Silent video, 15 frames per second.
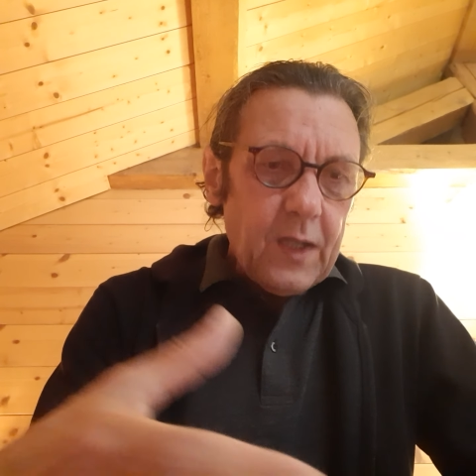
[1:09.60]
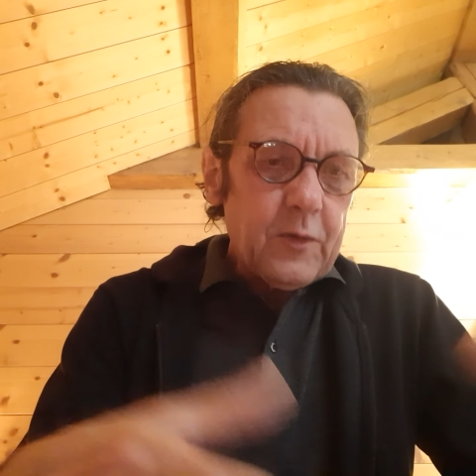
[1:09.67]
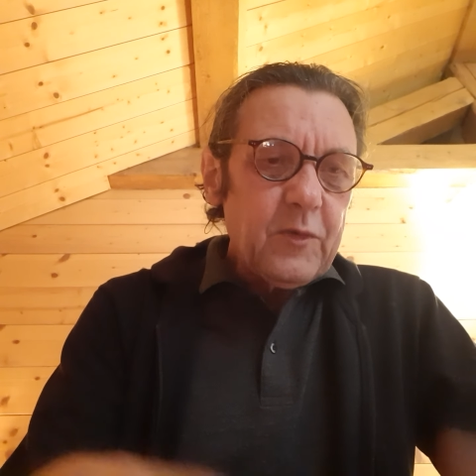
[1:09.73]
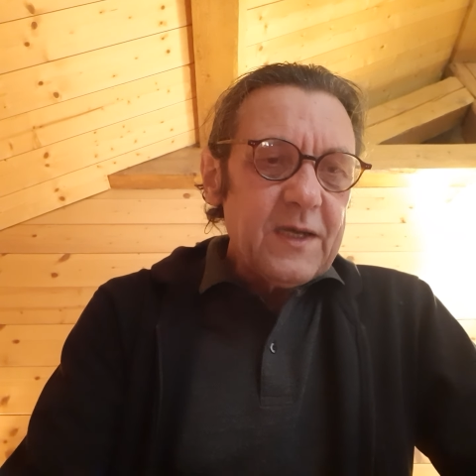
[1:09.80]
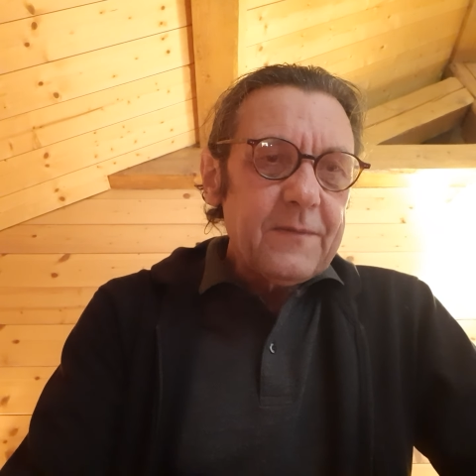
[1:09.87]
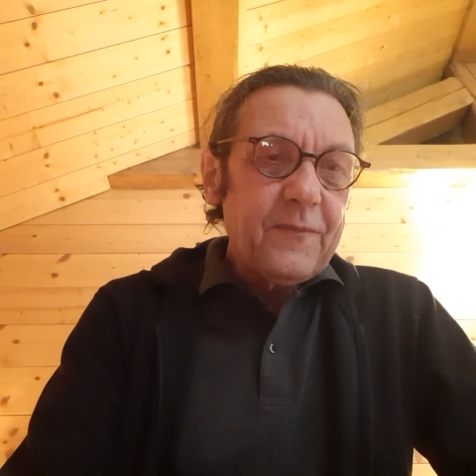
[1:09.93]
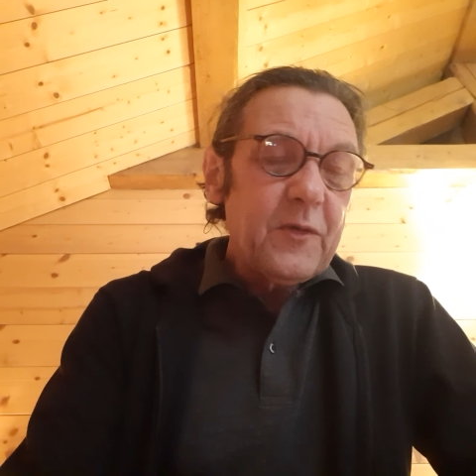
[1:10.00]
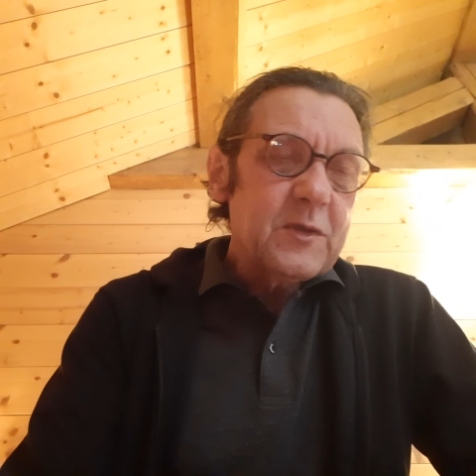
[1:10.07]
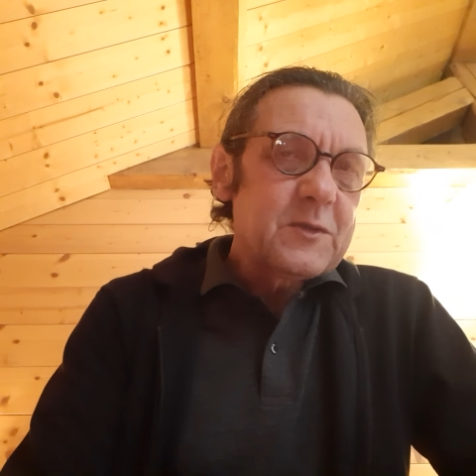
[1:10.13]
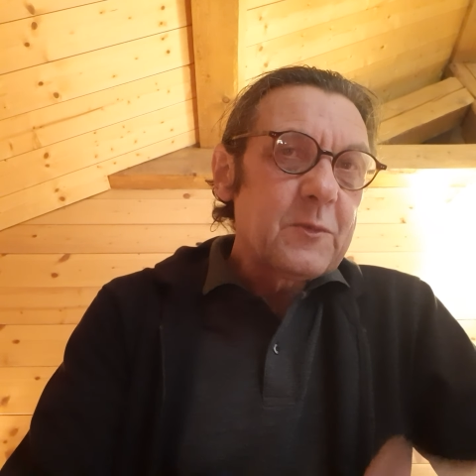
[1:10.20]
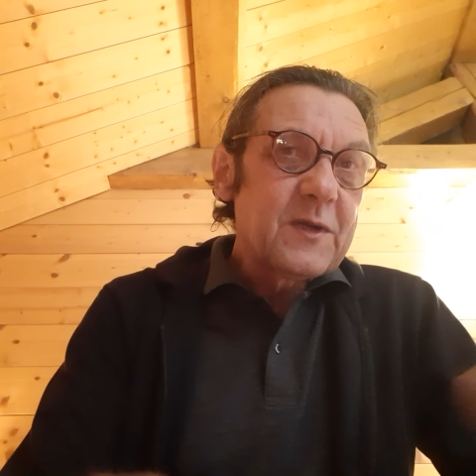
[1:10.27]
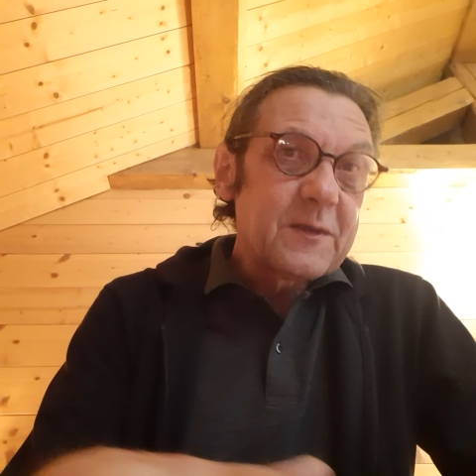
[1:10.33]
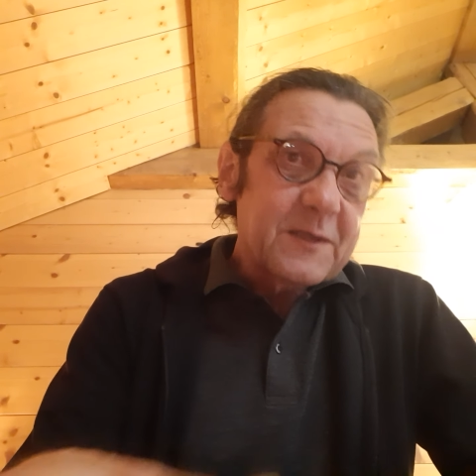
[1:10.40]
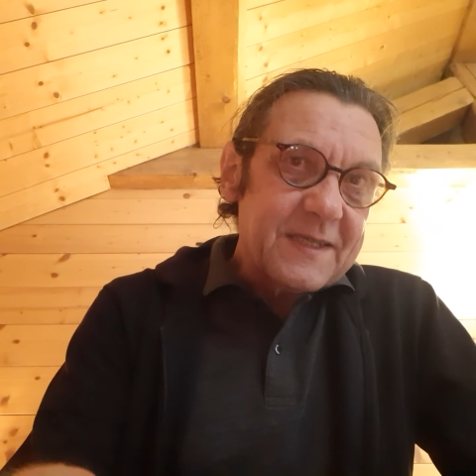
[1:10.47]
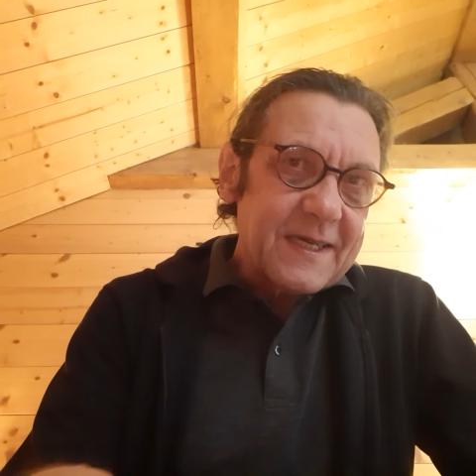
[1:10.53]
to first, we
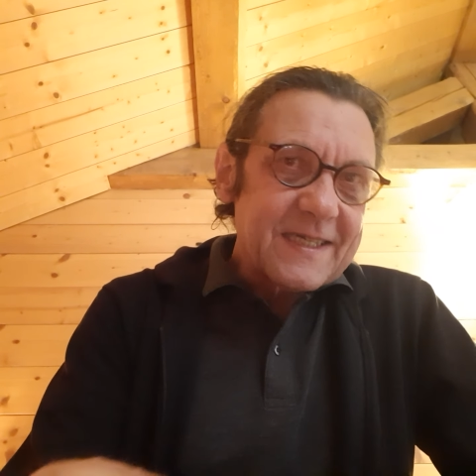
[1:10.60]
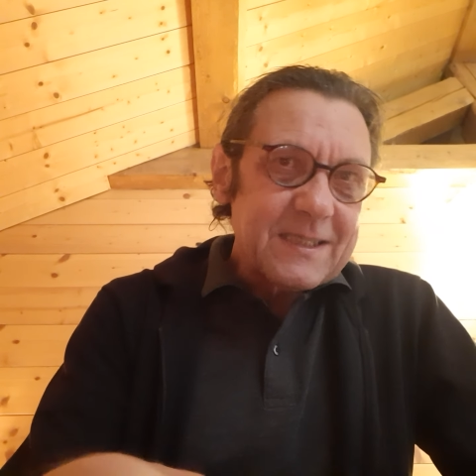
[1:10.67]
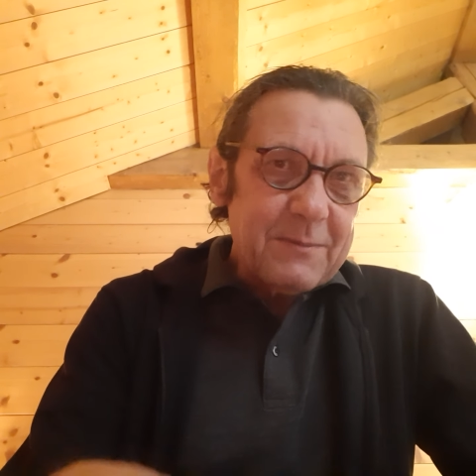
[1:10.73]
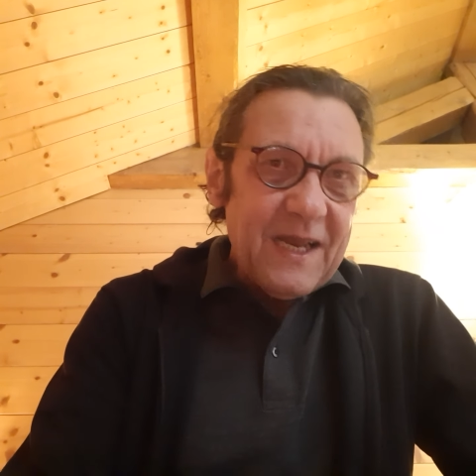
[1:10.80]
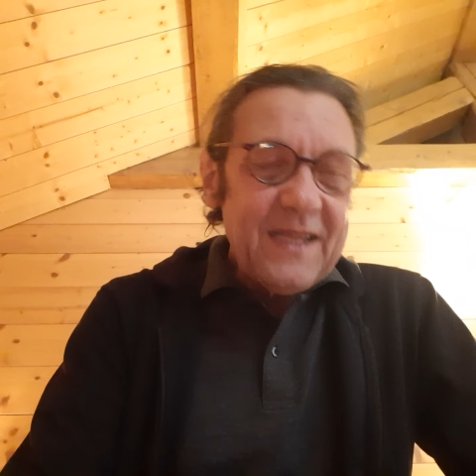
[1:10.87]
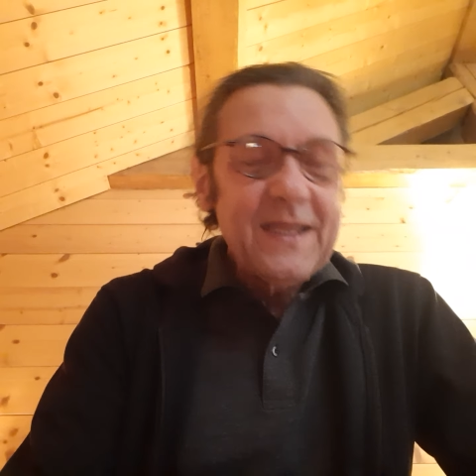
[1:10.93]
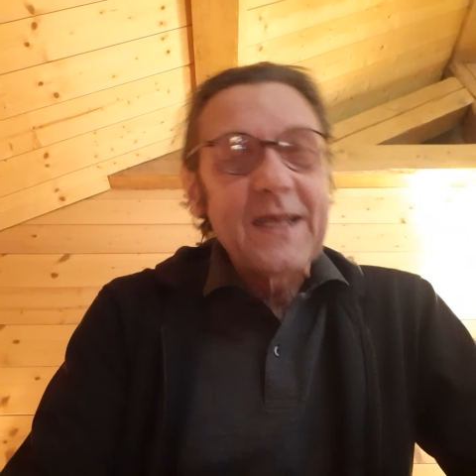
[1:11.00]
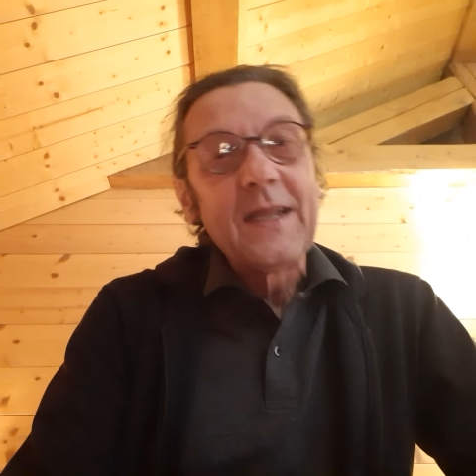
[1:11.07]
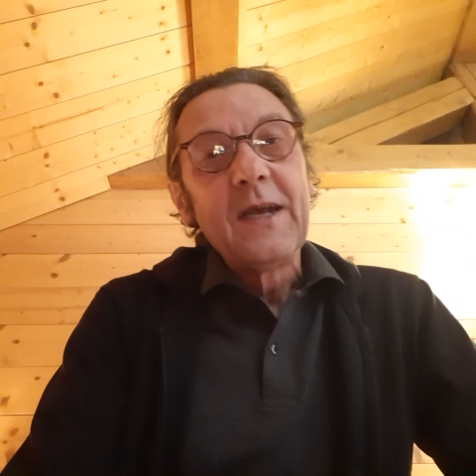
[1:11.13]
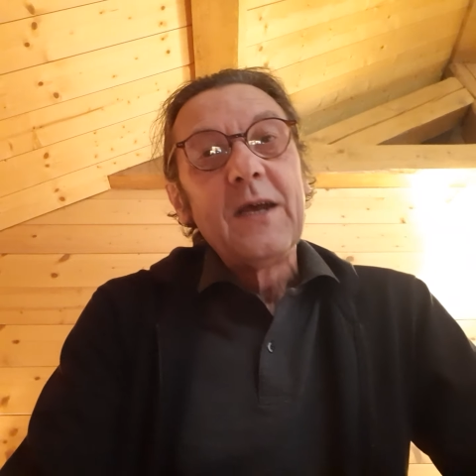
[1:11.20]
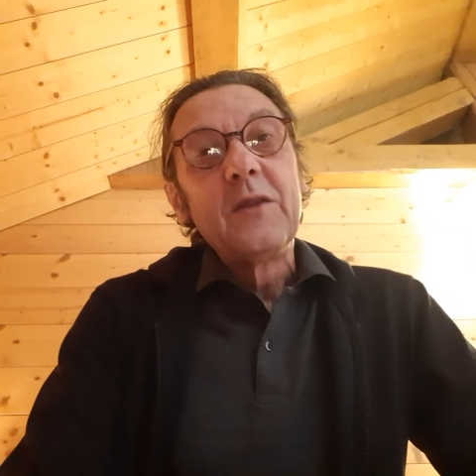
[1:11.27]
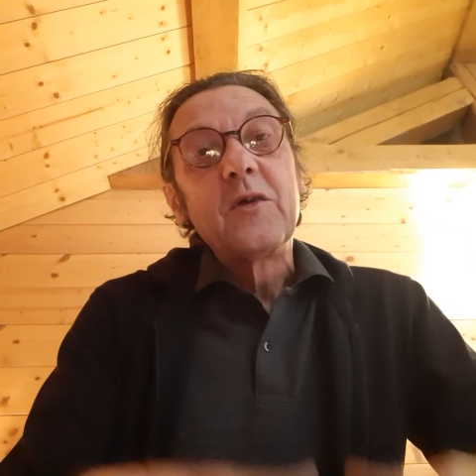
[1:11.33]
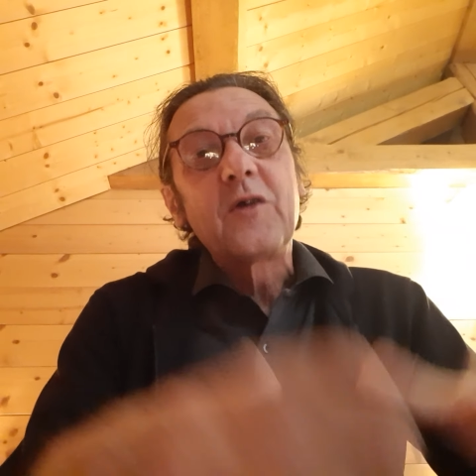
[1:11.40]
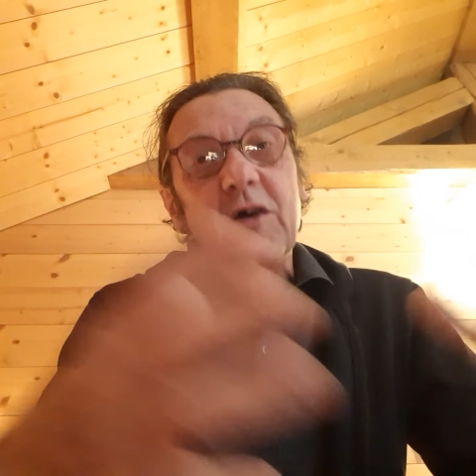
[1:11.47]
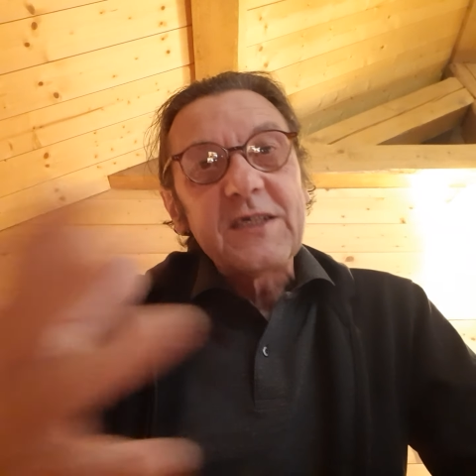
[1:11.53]
want to explain that
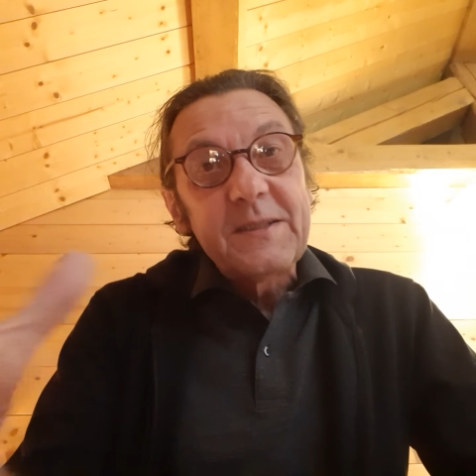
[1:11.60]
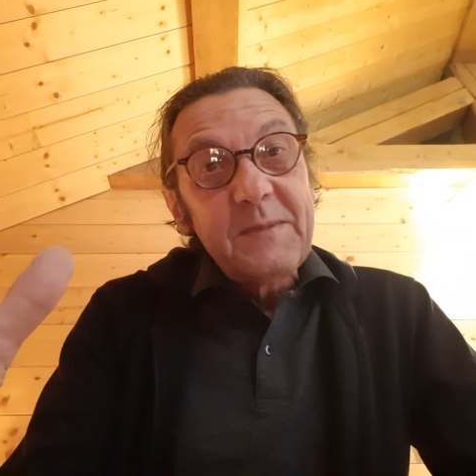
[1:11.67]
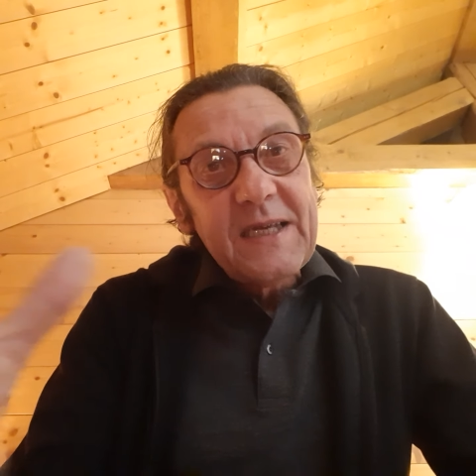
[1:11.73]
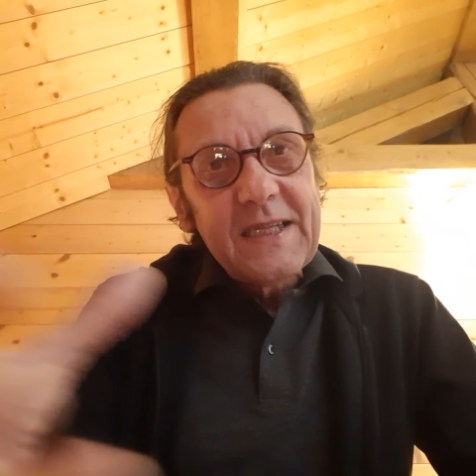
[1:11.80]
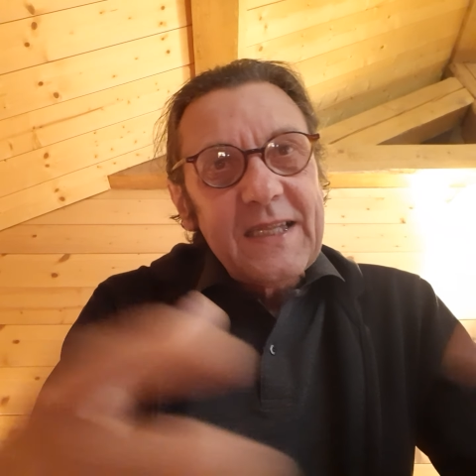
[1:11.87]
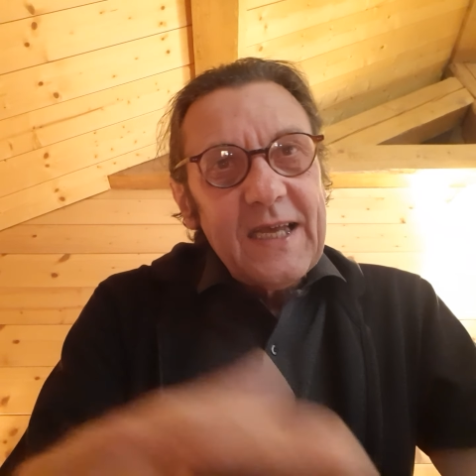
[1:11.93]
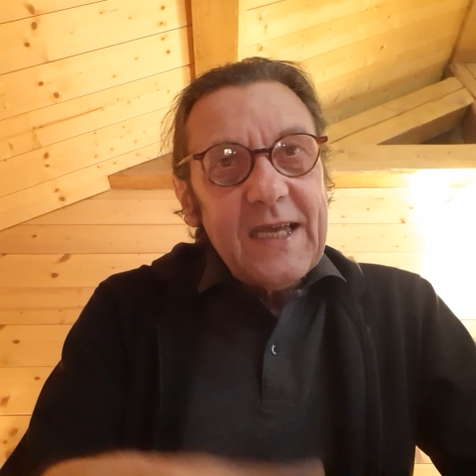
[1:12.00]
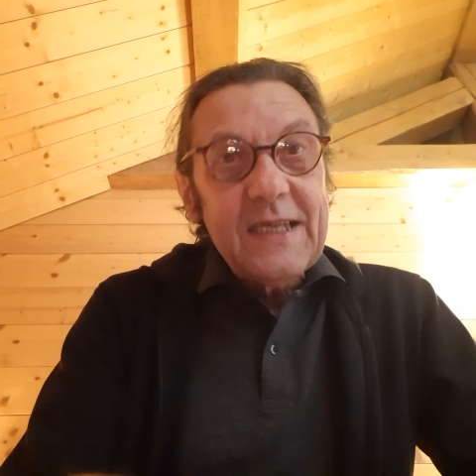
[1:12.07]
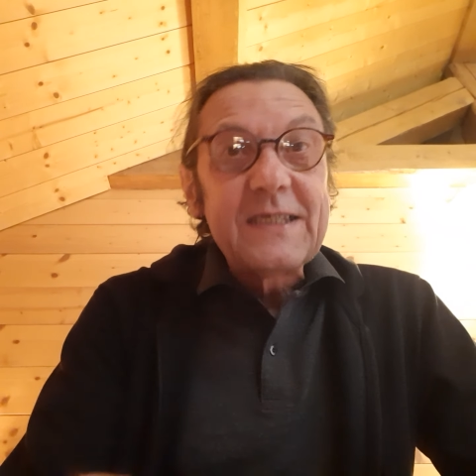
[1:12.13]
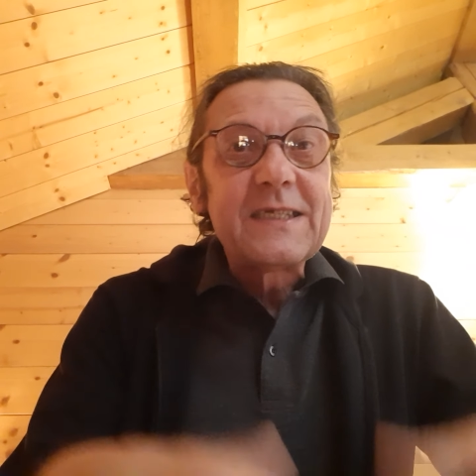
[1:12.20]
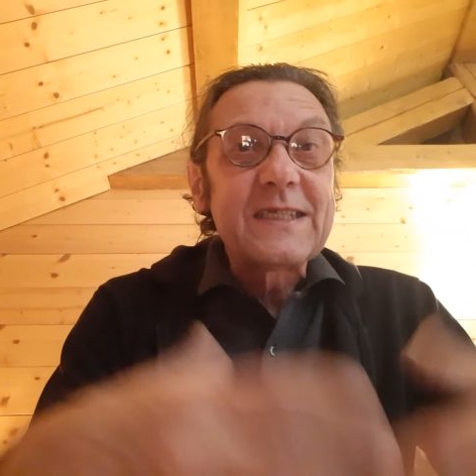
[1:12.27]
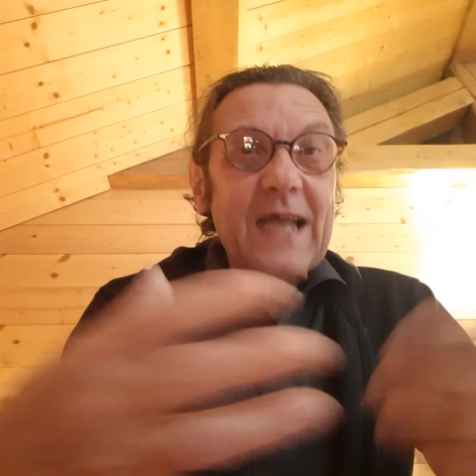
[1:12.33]
the cosmic days,